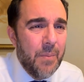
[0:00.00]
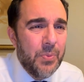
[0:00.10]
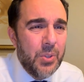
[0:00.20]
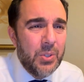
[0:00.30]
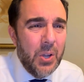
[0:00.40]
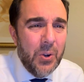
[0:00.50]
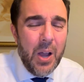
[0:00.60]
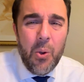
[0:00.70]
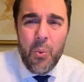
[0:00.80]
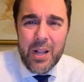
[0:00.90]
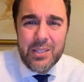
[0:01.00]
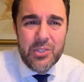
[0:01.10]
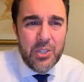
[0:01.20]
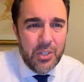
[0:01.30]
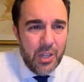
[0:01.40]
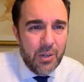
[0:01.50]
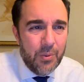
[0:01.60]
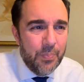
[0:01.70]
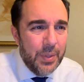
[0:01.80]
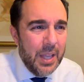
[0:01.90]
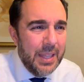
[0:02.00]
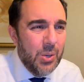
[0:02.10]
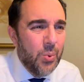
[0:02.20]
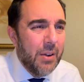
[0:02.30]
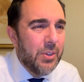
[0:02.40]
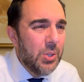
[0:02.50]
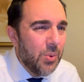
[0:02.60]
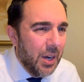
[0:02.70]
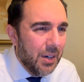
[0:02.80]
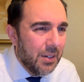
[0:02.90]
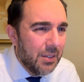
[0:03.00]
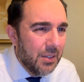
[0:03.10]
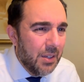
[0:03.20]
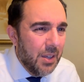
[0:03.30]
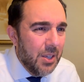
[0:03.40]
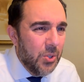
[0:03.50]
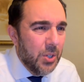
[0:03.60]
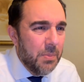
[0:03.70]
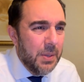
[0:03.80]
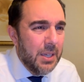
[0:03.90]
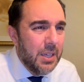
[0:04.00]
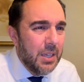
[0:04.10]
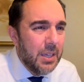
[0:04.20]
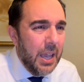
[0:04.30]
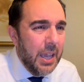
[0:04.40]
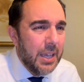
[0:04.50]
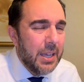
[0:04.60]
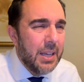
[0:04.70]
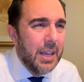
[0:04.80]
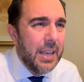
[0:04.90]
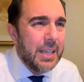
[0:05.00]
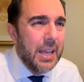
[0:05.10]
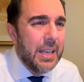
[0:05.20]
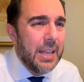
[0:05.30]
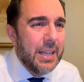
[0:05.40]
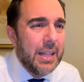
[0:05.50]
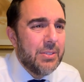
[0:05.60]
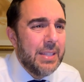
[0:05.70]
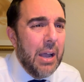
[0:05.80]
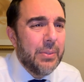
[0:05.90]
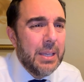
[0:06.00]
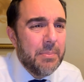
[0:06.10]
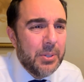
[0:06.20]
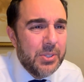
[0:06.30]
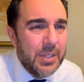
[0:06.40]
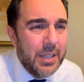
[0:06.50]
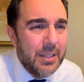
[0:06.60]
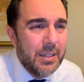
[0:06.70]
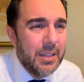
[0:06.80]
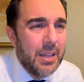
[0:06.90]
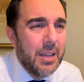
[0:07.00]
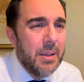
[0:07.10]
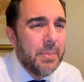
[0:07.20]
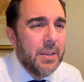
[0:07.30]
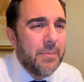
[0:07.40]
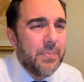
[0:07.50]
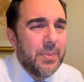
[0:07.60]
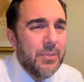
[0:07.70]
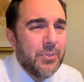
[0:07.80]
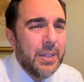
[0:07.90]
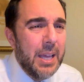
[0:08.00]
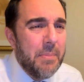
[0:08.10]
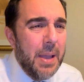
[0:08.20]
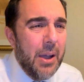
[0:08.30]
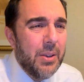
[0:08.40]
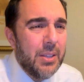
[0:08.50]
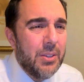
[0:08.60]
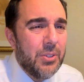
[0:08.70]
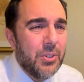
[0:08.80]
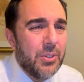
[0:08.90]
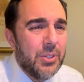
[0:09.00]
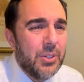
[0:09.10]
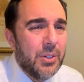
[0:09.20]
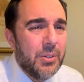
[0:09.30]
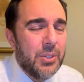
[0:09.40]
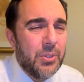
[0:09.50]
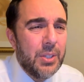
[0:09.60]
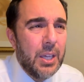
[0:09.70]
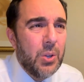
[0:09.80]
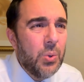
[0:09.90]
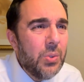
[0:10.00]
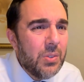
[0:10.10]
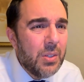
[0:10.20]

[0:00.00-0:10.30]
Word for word: The Torah wants us to know that whoever you are, you could be a an, an astounding person, but if, forget about your your your, your yichut,